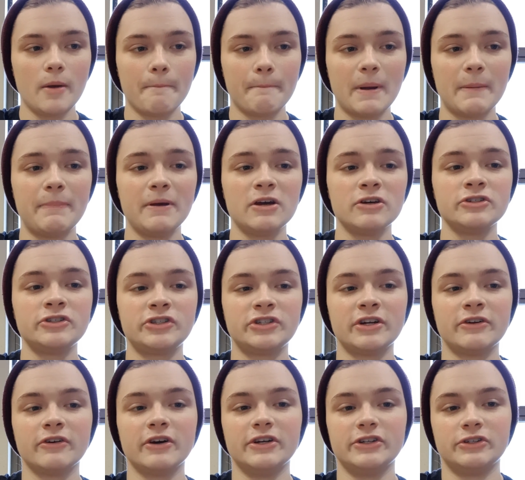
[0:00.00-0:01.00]
My parents'
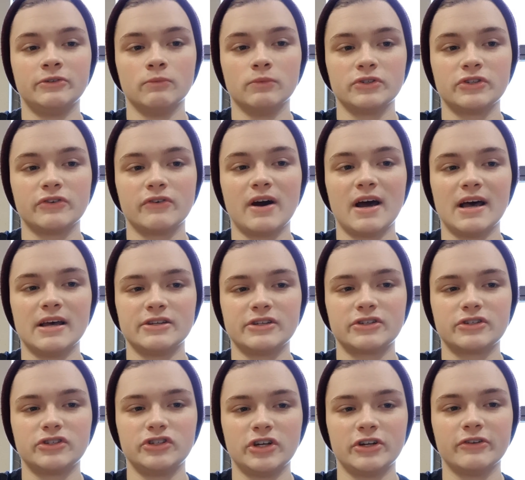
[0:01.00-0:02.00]
generation was the
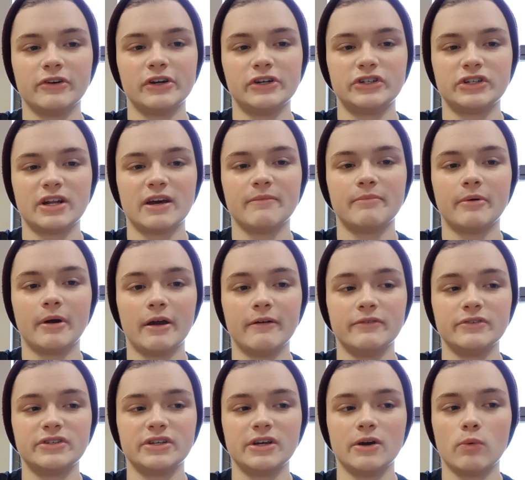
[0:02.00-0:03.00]
last generation to have
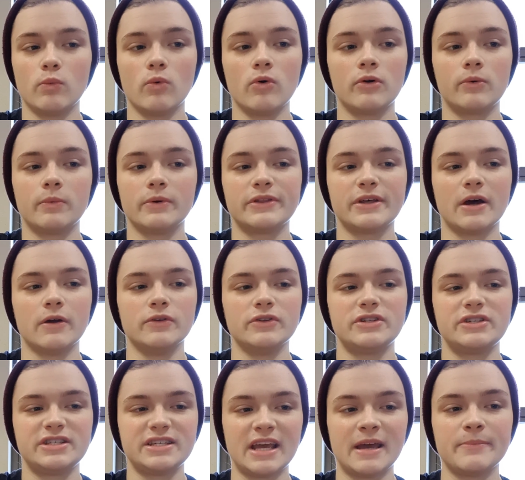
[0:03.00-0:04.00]
privacy, a world without
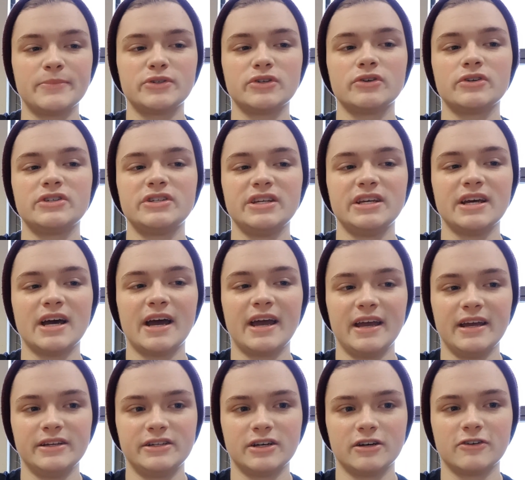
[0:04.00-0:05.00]
Samsung
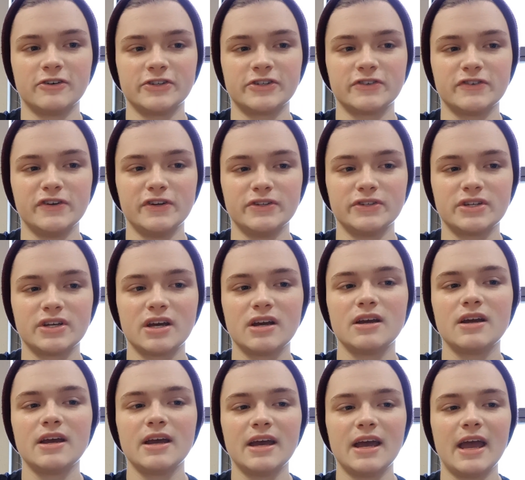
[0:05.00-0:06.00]
CIA telescreens,
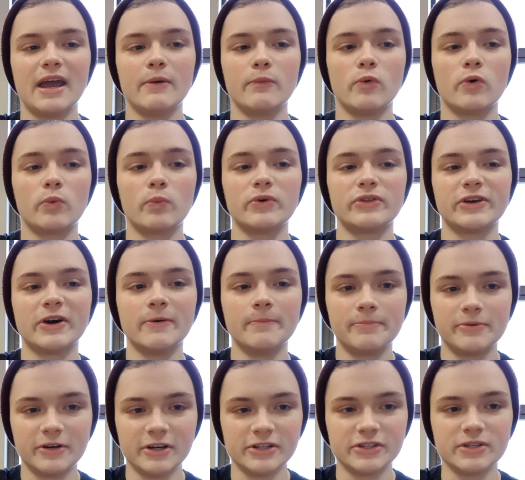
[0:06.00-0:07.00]
a world
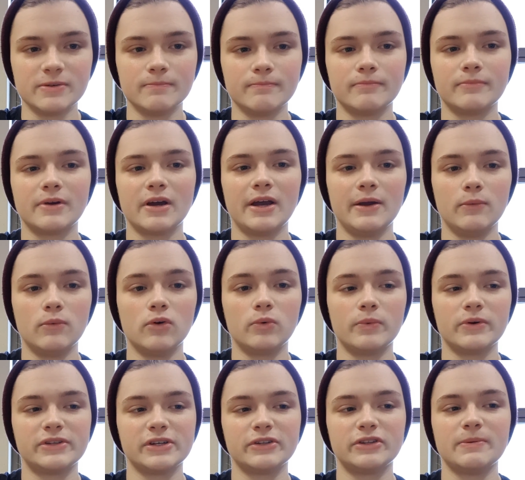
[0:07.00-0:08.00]
without PRISM, a
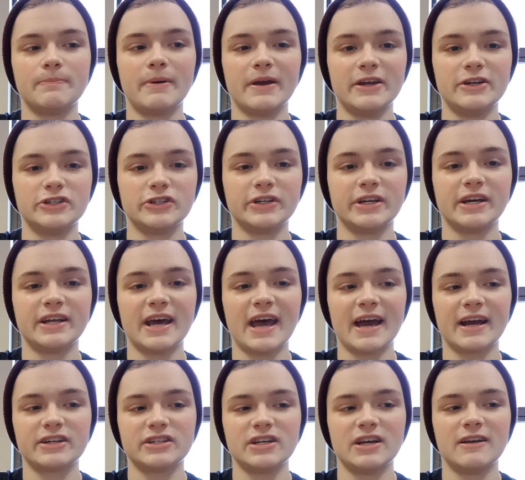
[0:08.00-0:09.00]
world without the Patriot
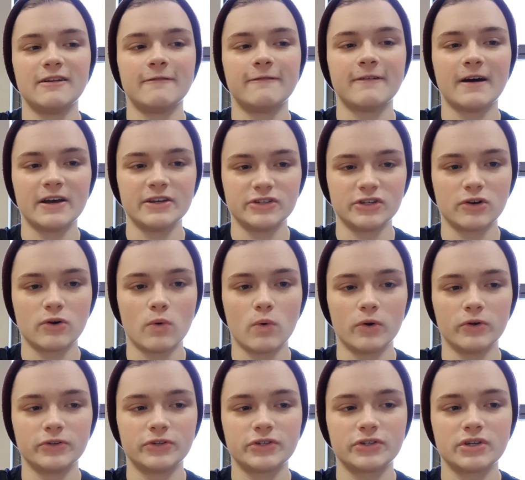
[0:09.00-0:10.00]
Act and FISA
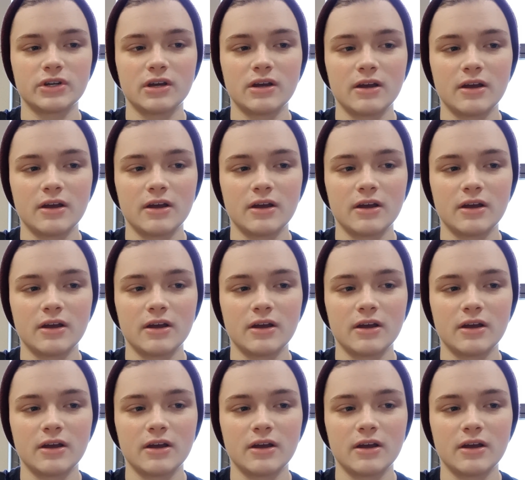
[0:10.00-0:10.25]
courts.